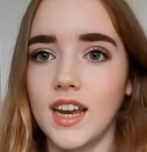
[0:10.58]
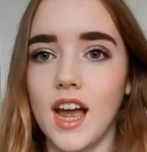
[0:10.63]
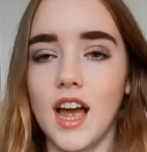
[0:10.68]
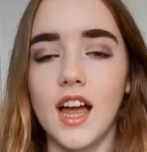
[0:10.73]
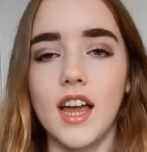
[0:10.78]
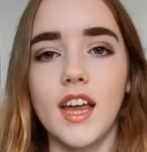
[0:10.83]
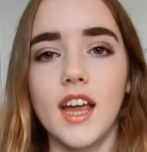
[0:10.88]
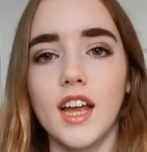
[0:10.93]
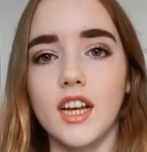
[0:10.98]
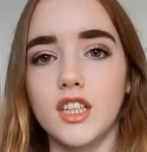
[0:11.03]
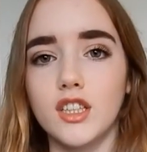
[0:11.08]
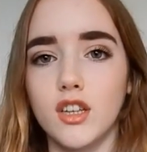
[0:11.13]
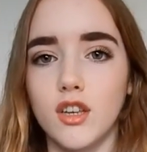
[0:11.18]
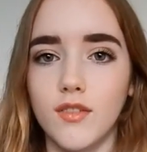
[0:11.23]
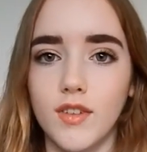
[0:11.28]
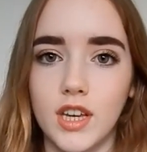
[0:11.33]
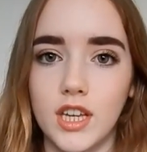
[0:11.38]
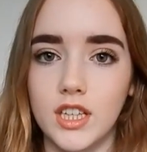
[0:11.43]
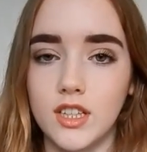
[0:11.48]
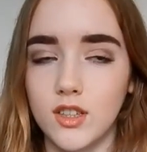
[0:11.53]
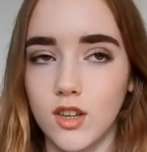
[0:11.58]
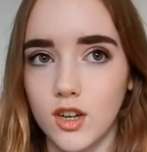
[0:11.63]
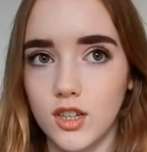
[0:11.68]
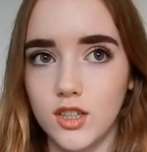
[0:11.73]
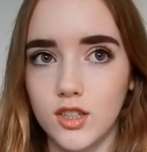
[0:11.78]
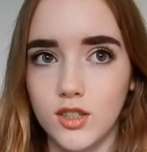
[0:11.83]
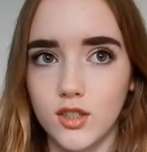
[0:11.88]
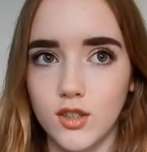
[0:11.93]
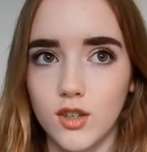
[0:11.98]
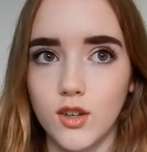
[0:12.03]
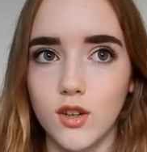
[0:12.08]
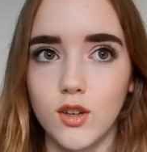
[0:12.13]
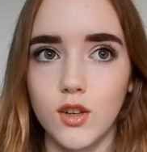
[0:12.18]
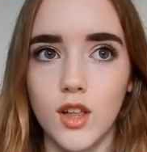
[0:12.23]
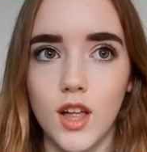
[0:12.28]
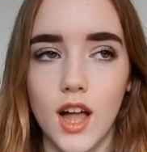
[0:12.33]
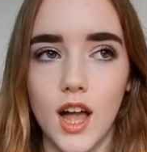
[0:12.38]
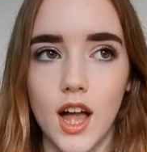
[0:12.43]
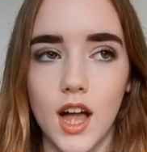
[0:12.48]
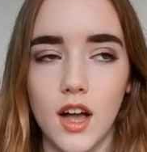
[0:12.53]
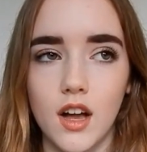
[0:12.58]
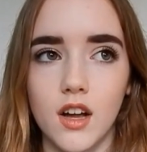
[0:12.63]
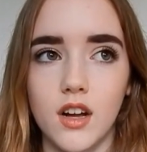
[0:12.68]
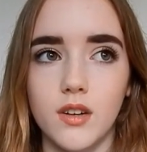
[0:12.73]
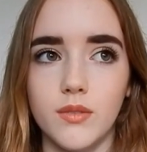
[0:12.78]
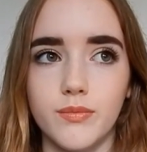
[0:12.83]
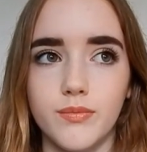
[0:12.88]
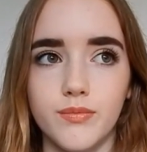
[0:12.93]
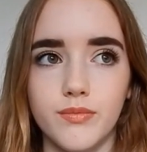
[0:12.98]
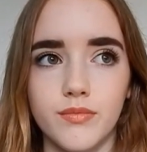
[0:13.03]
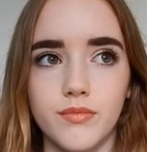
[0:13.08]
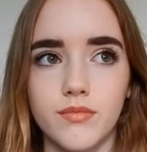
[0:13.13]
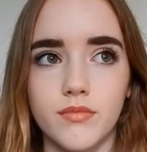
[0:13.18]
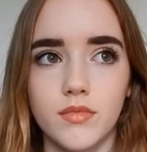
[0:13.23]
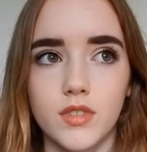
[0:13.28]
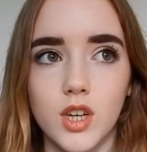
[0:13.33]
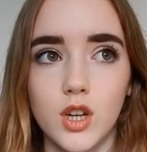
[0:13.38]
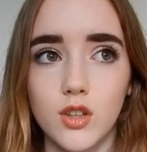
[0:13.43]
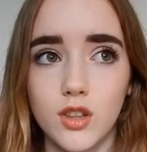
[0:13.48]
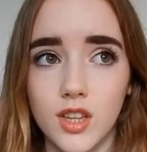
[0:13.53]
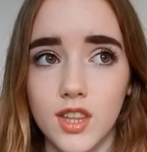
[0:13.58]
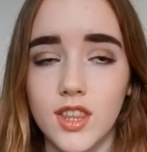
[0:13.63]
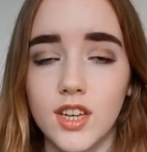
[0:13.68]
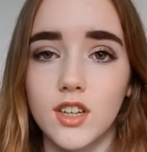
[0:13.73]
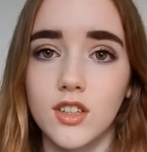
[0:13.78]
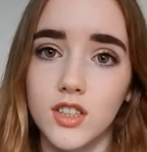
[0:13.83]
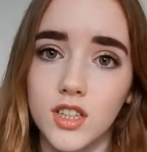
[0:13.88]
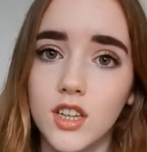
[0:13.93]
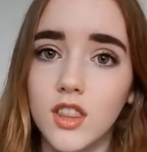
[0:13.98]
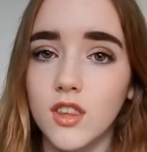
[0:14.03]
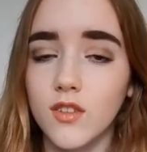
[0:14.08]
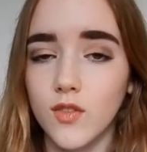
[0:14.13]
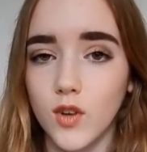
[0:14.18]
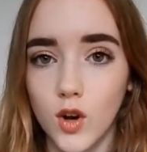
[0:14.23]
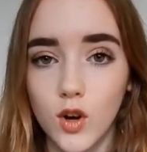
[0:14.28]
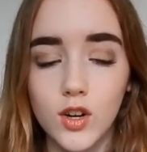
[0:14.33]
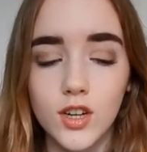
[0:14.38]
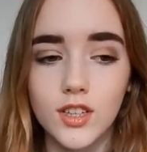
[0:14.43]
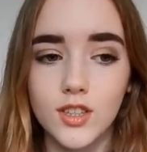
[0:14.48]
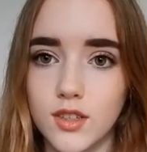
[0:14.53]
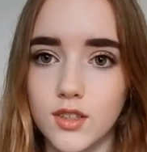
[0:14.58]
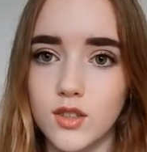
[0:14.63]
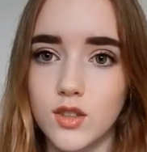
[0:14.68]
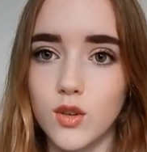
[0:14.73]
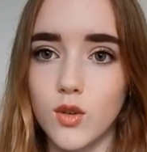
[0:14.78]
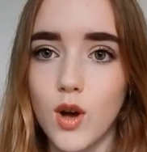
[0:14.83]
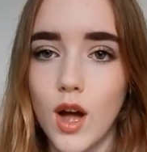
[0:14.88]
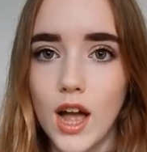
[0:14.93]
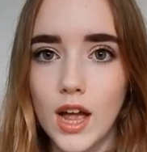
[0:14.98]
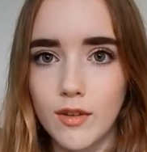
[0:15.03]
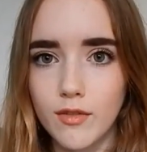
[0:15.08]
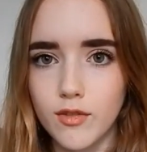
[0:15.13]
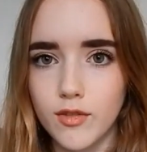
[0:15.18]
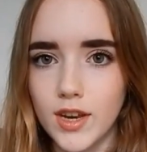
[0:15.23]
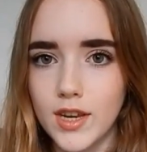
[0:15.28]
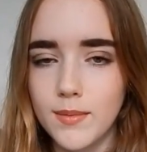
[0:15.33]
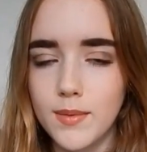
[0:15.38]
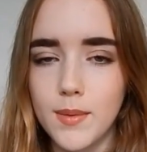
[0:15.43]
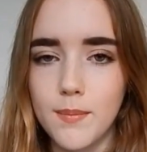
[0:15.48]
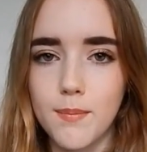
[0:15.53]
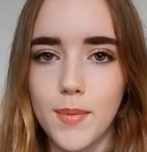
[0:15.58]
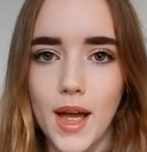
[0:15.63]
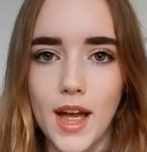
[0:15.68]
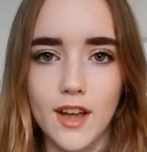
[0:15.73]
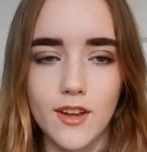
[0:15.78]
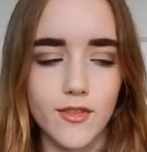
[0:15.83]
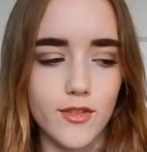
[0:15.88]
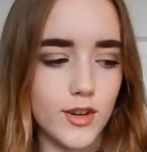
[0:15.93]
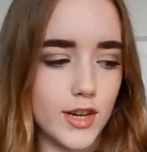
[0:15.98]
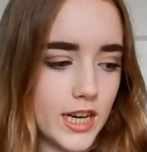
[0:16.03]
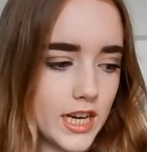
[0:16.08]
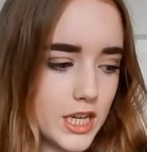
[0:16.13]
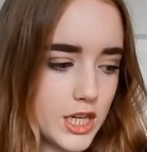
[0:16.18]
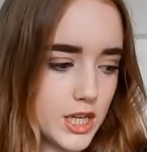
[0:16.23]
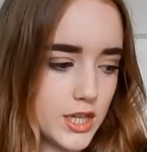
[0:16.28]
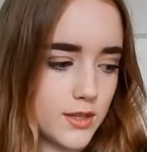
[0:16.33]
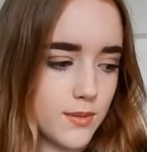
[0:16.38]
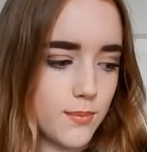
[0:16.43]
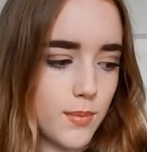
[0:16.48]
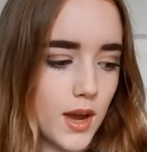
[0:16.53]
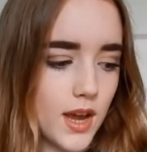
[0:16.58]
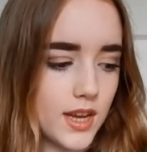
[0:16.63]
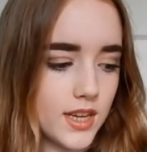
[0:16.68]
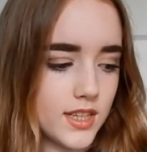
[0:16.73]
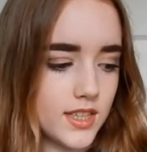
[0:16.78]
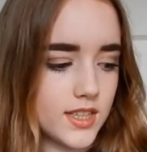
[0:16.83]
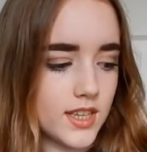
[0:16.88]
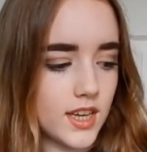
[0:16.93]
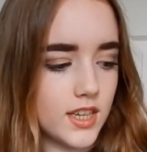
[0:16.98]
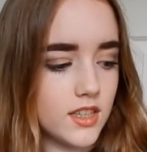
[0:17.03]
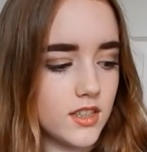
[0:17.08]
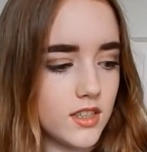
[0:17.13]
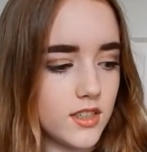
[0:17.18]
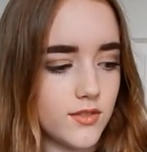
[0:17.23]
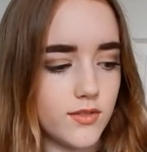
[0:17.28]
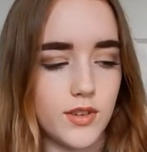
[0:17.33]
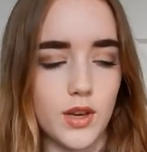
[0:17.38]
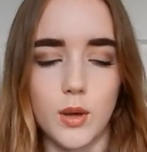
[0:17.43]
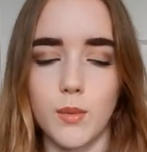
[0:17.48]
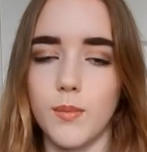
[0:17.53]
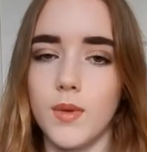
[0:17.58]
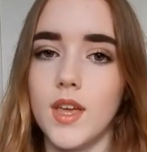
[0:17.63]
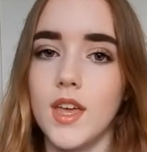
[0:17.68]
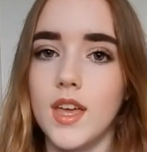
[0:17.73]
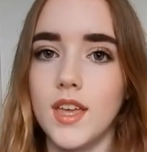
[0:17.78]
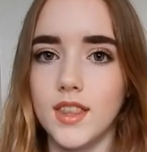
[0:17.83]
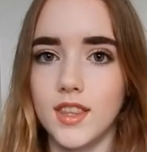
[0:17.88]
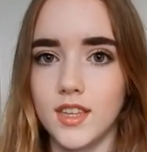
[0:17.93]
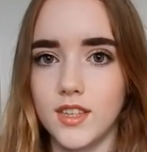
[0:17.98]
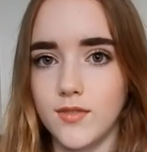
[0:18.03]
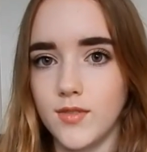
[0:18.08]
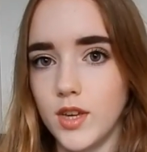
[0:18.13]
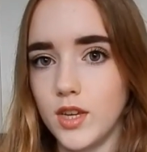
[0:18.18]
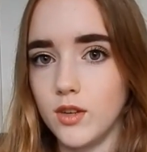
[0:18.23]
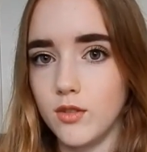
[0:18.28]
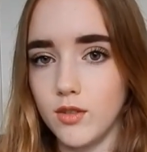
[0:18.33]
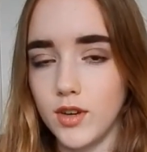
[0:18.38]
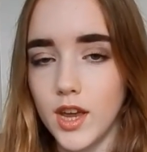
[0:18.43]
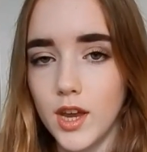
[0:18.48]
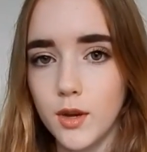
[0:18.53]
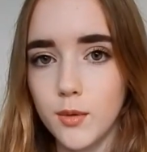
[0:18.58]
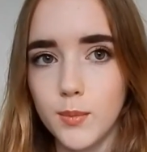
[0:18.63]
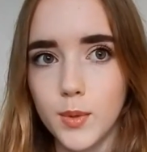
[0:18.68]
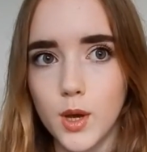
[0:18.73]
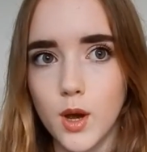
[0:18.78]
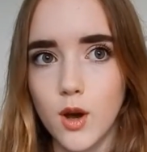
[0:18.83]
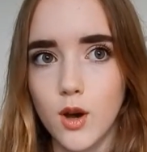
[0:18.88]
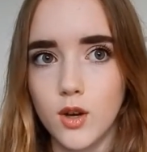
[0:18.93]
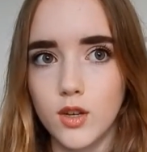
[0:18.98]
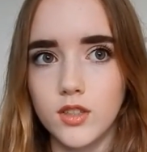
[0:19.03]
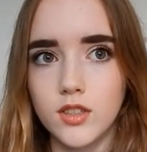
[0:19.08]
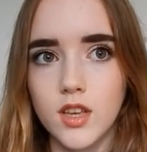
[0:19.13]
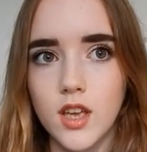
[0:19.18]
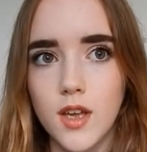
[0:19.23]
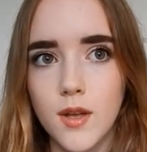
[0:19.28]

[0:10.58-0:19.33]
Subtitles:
I actually already started school on the 13th of August, so I've already been back for ages, but I decided to film this video now because